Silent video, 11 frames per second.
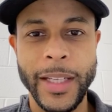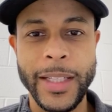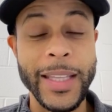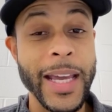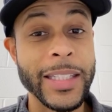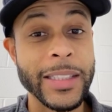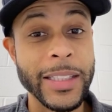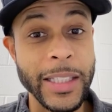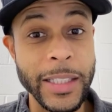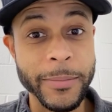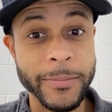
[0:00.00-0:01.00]
That's
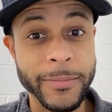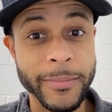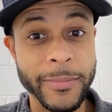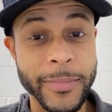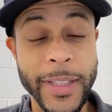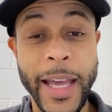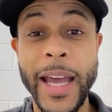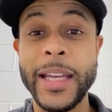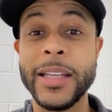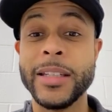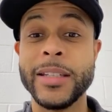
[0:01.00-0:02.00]
deep.
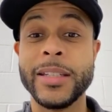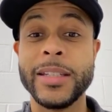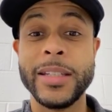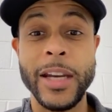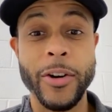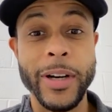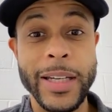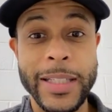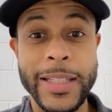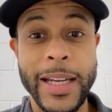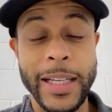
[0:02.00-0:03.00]
That is
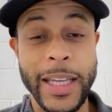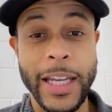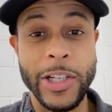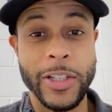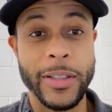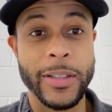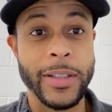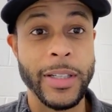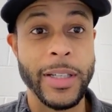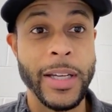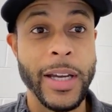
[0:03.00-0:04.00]
serious dedication.
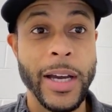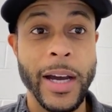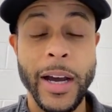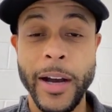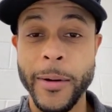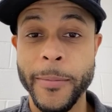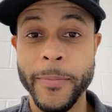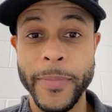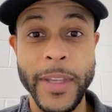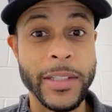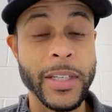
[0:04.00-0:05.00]
Um,
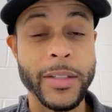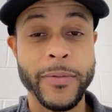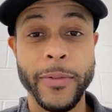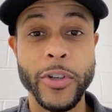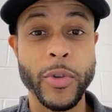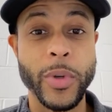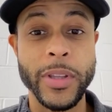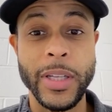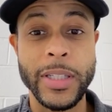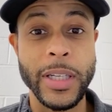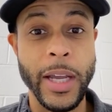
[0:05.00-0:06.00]
this is First
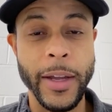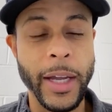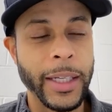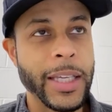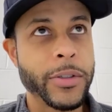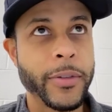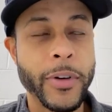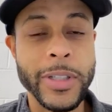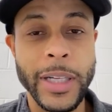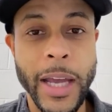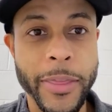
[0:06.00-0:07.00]
Corinthians. I guess the
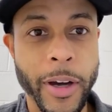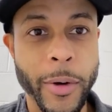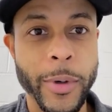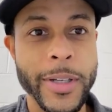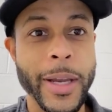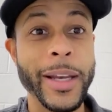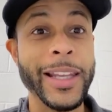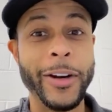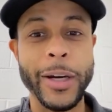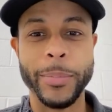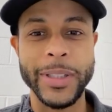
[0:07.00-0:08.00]
first thing I thought was I
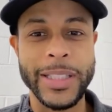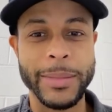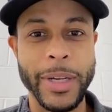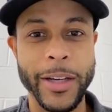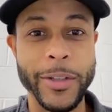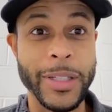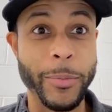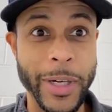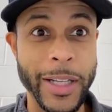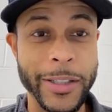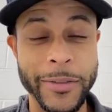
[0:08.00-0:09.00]
literally put this in my notes. I'm
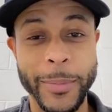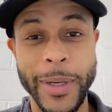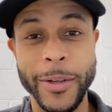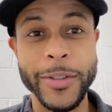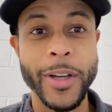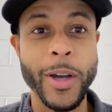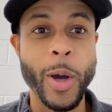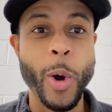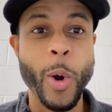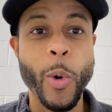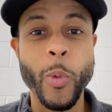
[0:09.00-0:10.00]
reading to you from my notes.
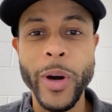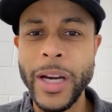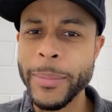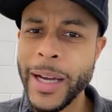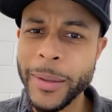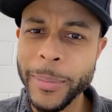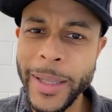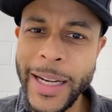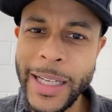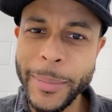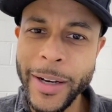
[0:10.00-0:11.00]
What am I
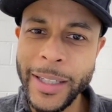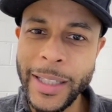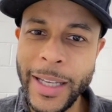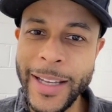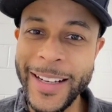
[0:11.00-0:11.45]
complaining about again?